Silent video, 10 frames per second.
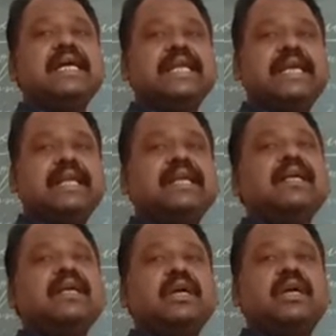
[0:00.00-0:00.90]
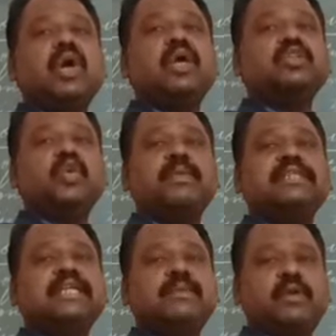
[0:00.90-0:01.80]
real gross
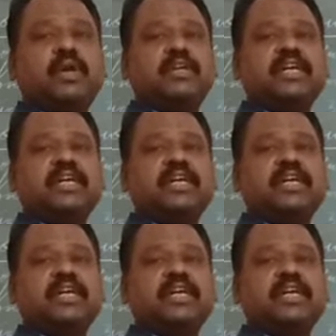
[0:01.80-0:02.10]
domestic product.